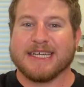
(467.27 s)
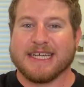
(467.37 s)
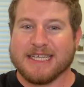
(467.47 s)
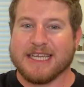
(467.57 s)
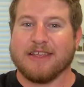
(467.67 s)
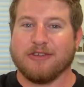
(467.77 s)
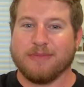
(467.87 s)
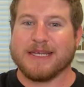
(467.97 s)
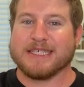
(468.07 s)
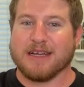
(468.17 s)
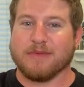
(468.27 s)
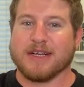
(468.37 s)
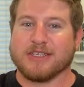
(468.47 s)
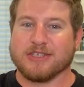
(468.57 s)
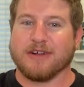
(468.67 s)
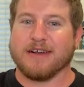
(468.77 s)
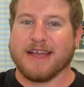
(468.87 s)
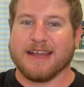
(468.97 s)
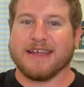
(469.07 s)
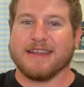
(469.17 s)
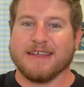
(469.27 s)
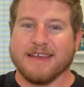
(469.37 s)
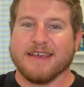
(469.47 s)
continue to be stubborn and strong-headed